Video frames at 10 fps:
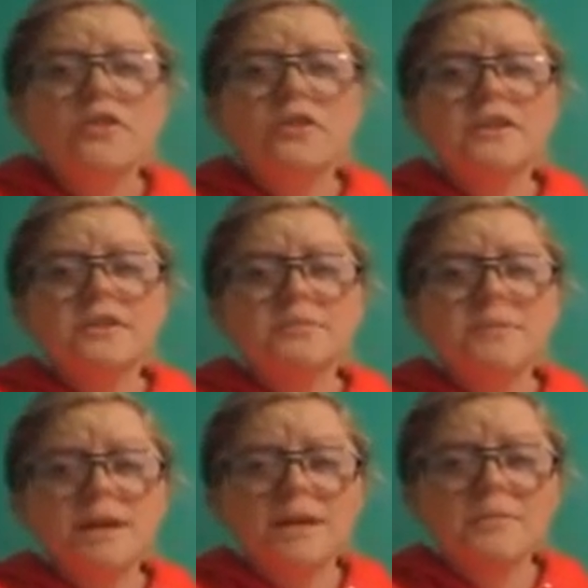This is
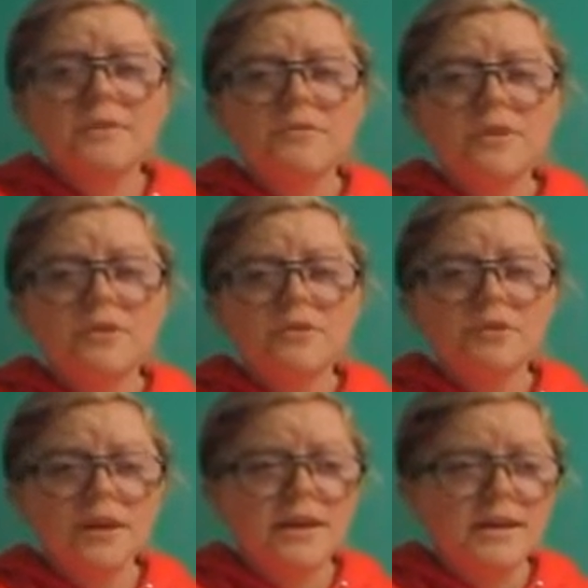making me feel
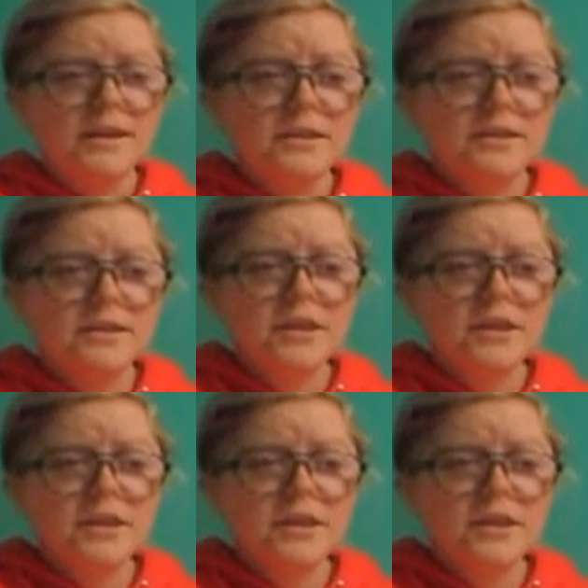things.